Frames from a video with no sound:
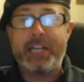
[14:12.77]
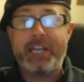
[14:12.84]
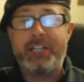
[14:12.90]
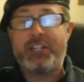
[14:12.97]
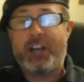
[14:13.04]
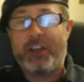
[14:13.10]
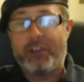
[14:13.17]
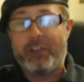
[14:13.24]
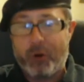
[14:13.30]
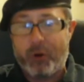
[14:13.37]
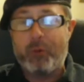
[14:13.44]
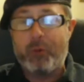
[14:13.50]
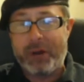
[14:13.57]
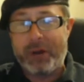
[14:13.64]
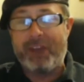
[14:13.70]
each other
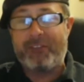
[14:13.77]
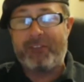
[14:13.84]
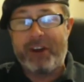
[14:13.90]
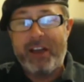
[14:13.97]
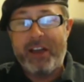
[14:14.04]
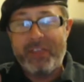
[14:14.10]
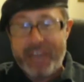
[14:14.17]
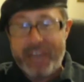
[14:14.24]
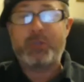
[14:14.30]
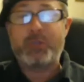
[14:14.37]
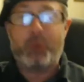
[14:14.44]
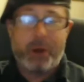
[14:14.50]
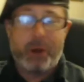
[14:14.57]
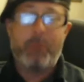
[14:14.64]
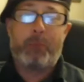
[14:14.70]
or whatever. That's
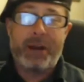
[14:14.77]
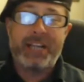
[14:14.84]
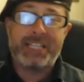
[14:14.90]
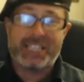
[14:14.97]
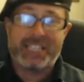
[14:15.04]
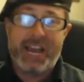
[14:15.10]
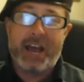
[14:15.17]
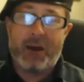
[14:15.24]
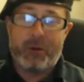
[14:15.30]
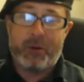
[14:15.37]
where it breaks down.